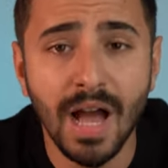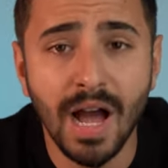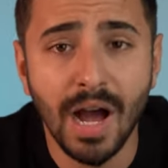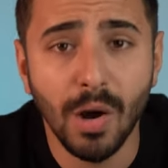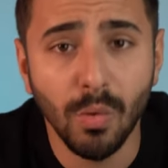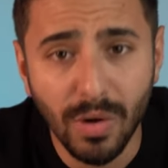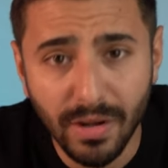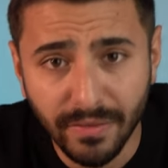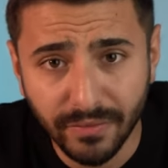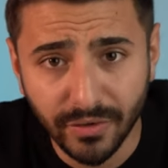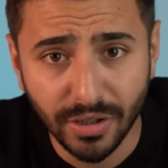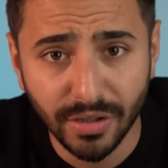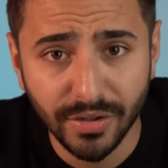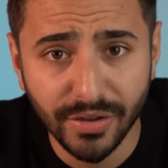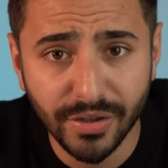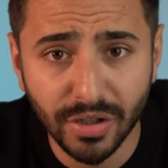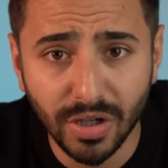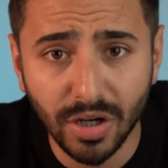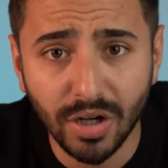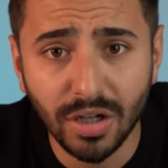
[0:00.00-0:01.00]
However,
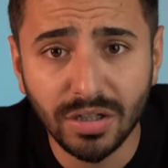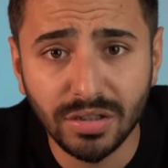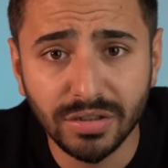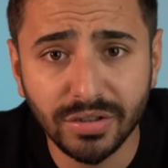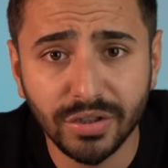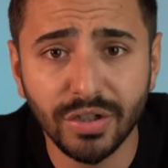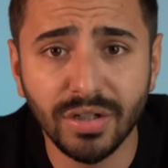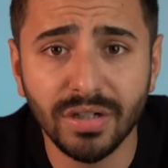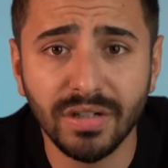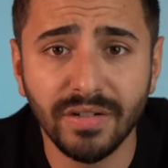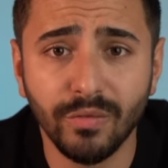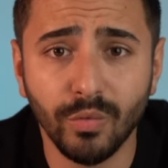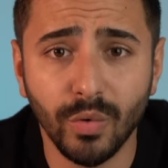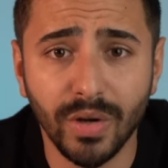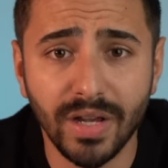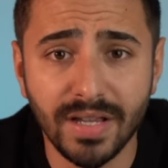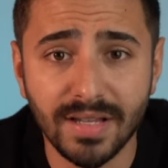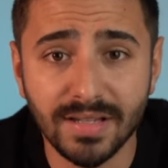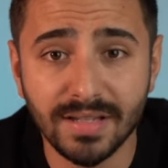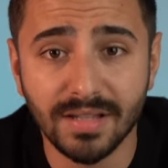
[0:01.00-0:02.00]
there are alternative
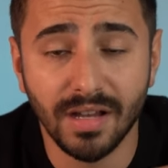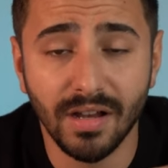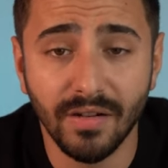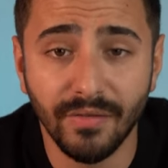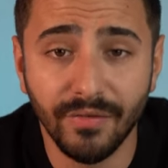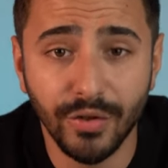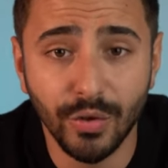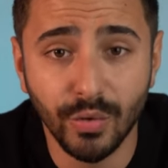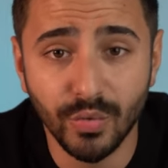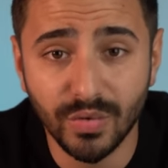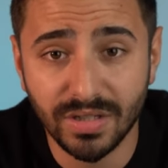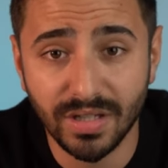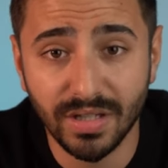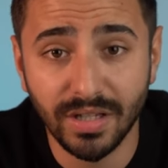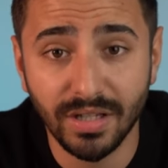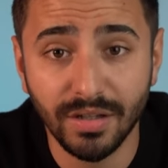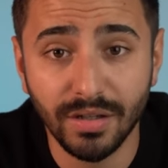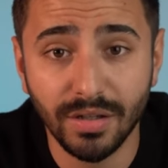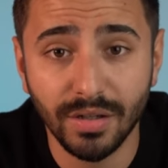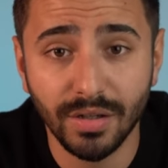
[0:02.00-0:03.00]
ways of
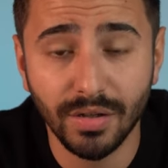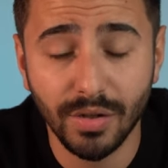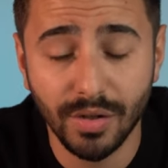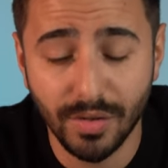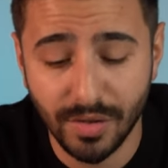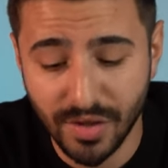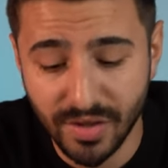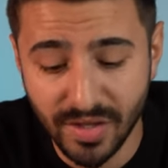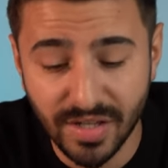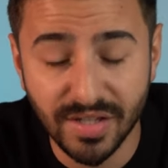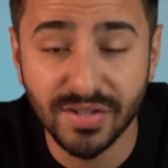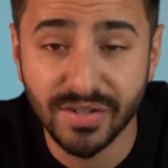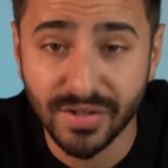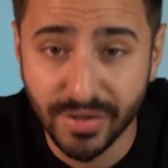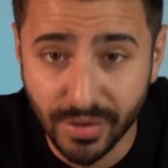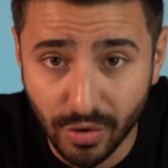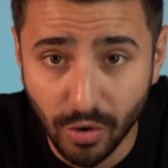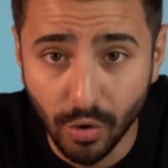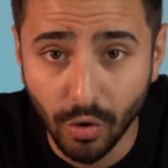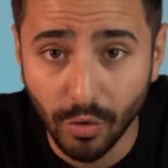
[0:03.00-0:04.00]
using these
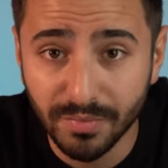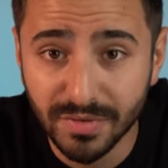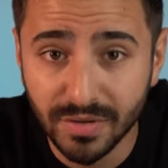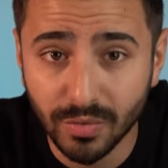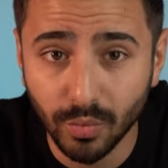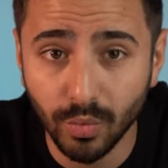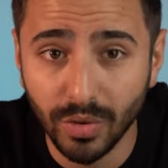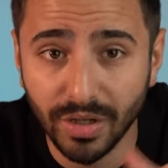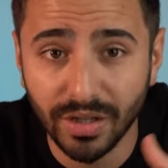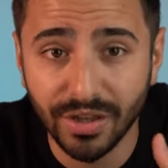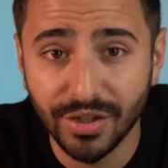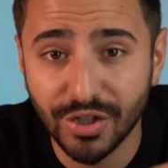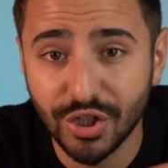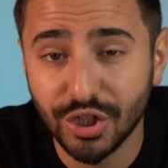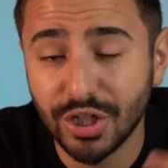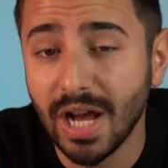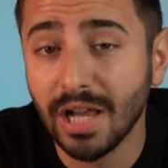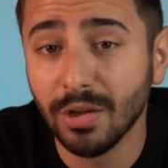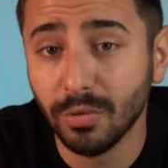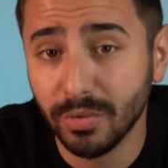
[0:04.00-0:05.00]
strobes with
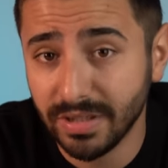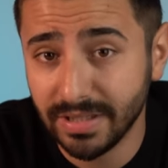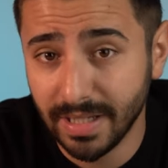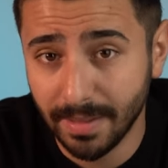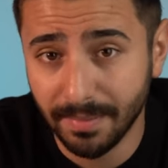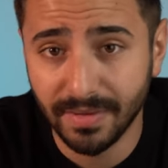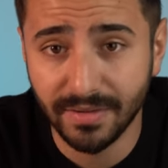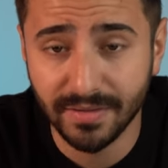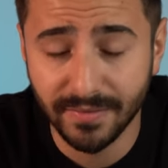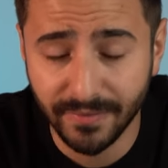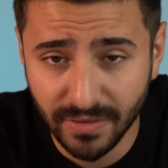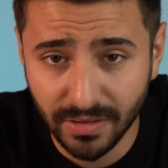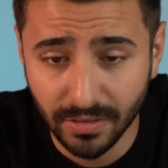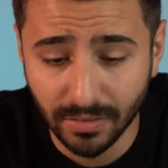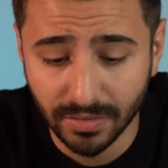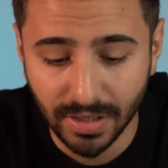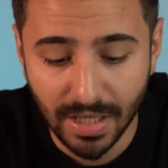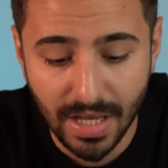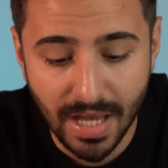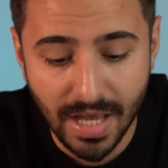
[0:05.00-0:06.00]
shallower depth of
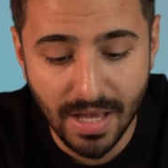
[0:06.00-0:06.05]
field.